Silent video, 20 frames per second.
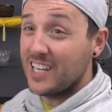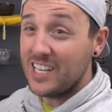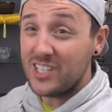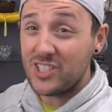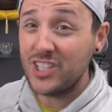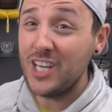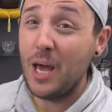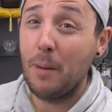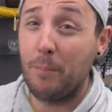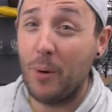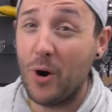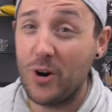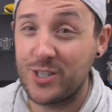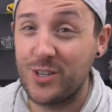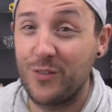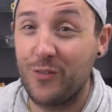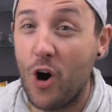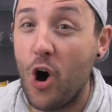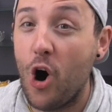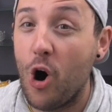literally a
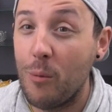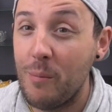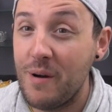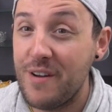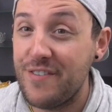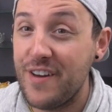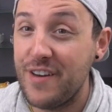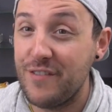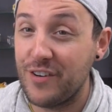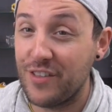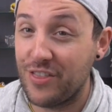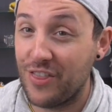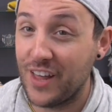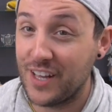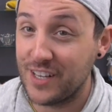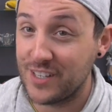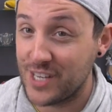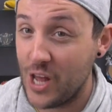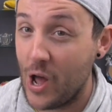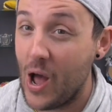box of all my favourite
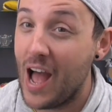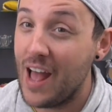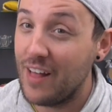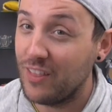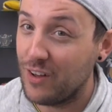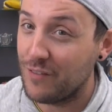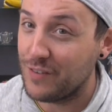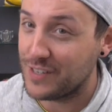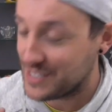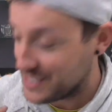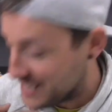things. Now, I love